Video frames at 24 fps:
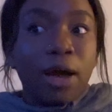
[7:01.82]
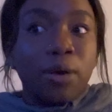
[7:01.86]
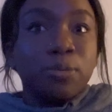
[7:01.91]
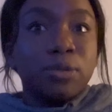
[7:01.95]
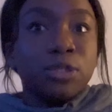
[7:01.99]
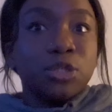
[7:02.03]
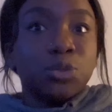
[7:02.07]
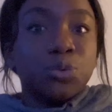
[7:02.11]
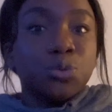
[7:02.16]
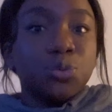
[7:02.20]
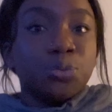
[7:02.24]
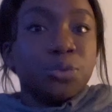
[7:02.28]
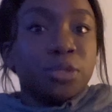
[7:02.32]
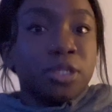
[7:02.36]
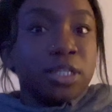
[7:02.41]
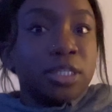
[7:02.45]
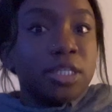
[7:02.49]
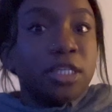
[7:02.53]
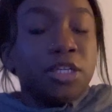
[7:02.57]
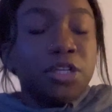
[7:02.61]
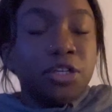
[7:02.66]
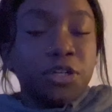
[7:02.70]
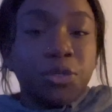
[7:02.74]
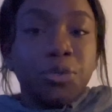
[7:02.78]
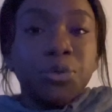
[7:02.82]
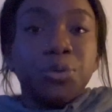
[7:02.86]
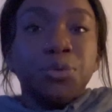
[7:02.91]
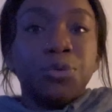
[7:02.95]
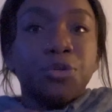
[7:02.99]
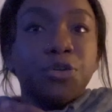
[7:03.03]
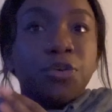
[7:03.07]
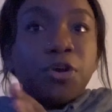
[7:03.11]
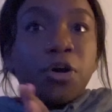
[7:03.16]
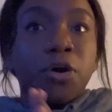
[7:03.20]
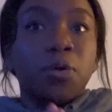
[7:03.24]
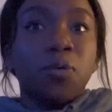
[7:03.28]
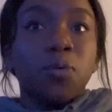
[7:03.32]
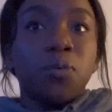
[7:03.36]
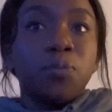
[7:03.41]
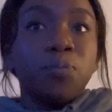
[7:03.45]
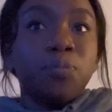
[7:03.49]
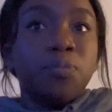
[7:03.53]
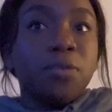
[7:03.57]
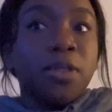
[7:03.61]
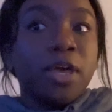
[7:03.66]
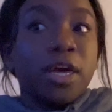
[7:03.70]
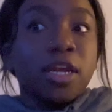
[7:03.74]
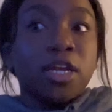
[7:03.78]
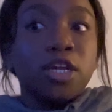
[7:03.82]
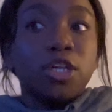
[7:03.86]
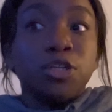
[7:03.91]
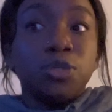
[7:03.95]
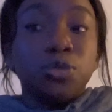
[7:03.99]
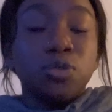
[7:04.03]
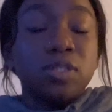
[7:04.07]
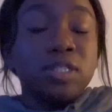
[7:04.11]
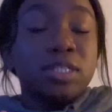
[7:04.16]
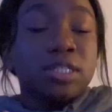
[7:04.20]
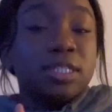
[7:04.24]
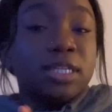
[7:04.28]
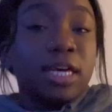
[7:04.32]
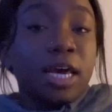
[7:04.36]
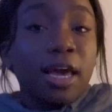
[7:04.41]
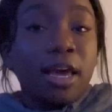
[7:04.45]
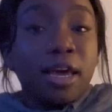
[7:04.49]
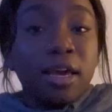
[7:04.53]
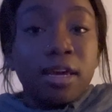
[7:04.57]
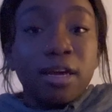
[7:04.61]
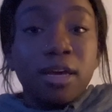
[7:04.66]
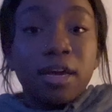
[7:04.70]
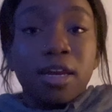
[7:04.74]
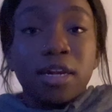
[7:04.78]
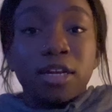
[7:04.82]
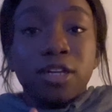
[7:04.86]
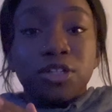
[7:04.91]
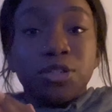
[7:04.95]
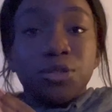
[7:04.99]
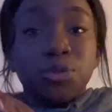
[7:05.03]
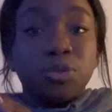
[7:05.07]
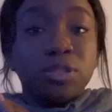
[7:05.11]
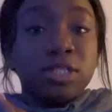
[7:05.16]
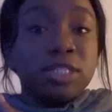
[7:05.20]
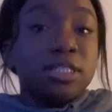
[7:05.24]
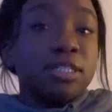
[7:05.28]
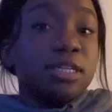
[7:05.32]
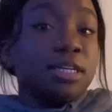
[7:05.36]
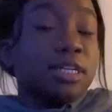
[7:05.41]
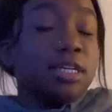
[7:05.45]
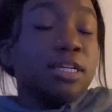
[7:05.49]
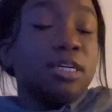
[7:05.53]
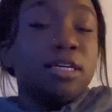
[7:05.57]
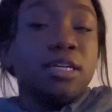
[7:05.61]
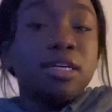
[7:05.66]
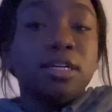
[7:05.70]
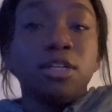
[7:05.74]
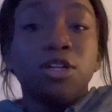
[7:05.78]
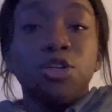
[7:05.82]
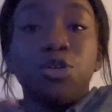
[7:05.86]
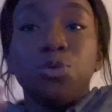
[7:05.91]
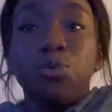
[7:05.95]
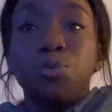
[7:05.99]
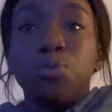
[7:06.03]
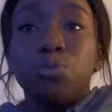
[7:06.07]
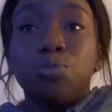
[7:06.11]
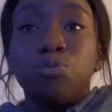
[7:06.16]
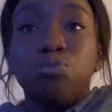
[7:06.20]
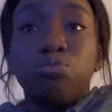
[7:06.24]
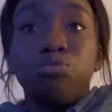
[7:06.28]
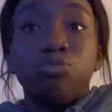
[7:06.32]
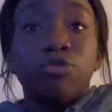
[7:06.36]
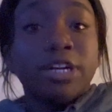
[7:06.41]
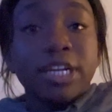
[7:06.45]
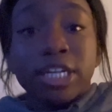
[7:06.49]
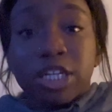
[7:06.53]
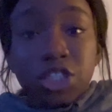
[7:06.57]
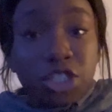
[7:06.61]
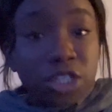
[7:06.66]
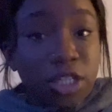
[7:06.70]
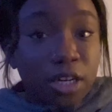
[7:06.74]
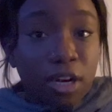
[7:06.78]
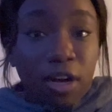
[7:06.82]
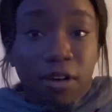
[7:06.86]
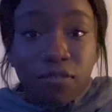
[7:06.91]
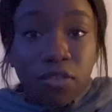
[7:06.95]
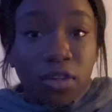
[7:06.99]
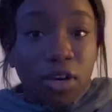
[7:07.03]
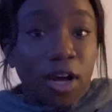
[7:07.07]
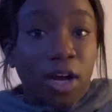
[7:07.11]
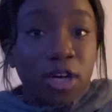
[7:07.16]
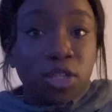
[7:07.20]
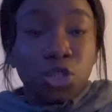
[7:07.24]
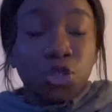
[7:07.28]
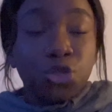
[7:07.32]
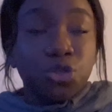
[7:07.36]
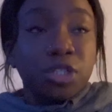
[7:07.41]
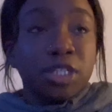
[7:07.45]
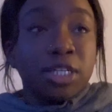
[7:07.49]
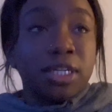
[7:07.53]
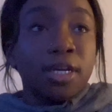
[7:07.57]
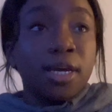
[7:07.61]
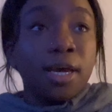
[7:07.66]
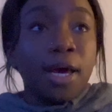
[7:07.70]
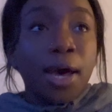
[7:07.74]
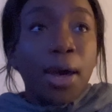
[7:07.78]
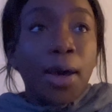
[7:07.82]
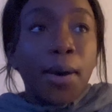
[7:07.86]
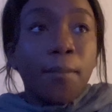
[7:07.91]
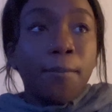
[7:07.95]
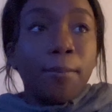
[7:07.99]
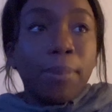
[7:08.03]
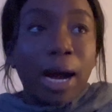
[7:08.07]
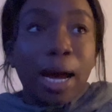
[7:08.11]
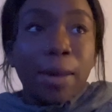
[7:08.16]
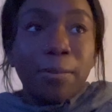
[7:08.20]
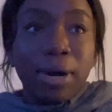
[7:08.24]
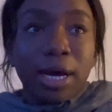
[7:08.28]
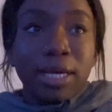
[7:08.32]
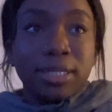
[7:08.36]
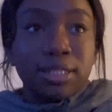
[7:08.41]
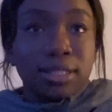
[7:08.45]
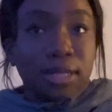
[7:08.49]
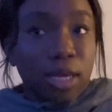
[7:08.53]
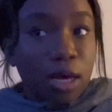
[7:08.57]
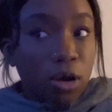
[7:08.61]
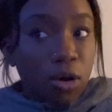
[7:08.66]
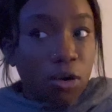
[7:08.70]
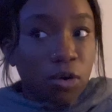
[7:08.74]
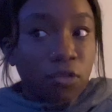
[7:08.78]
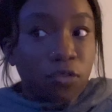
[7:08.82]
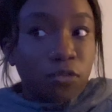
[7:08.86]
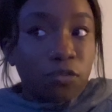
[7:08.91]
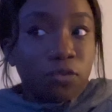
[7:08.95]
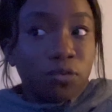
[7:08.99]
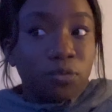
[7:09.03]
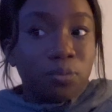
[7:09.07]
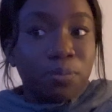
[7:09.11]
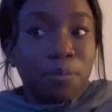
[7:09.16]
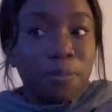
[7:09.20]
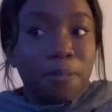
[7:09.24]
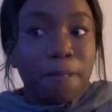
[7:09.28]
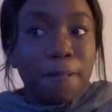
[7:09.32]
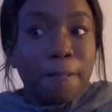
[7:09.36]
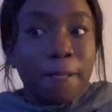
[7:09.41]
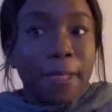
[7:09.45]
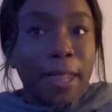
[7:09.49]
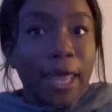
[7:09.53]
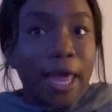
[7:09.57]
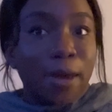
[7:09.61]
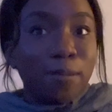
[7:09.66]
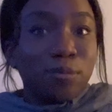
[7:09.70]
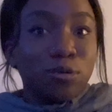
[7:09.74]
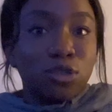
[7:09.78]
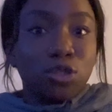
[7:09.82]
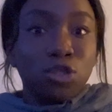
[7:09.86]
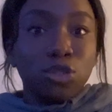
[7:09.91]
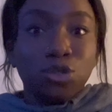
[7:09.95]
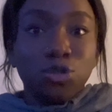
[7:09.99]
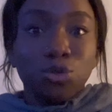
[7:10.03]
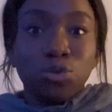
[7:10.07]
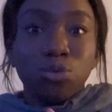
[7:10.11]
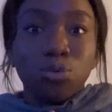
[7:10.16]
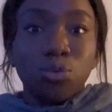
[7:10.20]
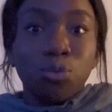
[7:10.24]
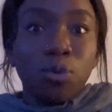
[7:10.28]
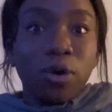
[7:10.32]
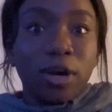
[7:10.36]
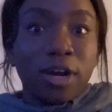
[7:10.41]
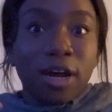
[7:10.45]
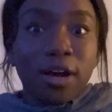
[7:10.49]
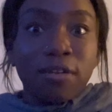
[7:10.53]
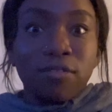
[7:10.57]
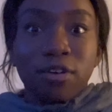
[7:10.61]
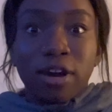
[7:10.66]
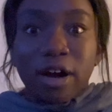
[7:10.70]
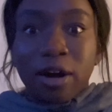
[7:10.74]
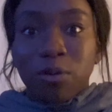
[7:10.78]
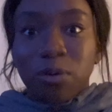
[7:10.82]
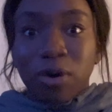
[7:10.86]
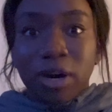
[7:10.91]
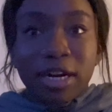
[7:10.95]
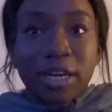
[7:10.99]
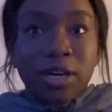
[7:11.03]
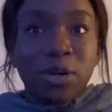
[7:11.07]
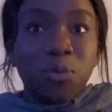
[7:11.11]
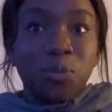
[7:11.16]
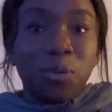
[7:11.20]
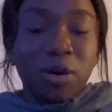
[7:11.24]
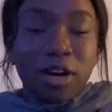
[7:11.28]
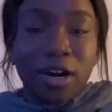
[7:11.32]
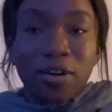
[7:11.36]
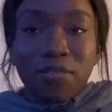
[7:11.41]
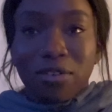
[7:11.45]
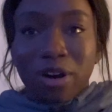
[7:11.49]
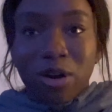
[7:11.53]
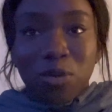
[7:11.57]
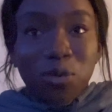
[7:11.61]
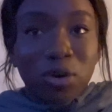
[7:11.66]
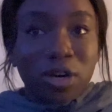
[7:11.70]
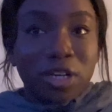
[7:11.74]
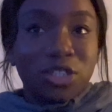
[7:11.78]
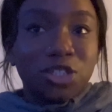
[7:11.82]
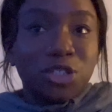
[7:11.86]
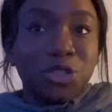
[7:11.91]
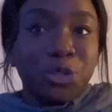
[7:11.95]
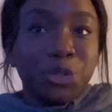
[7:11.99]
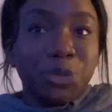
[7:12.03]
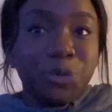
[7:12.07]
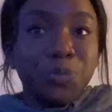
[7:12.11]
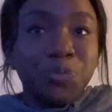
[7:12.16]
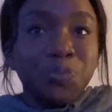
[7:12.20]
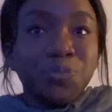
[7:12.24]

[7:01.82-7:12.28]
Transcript: was really new, you know, in a new state, in a new city, new region of the country by myself, able to do whatever I wanted, whenever I wanted to.